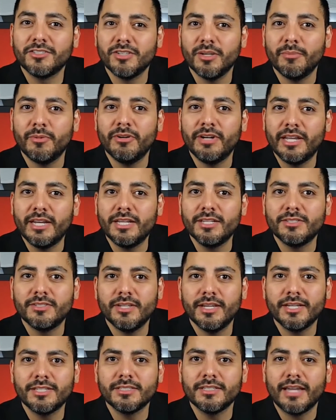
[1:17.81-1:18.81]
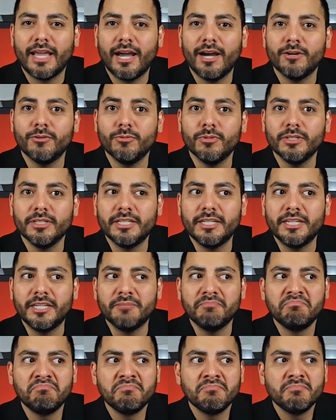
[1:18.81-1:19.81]
that summer in 86 and how it
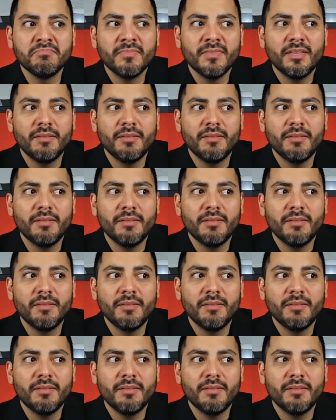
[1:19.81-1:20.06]
really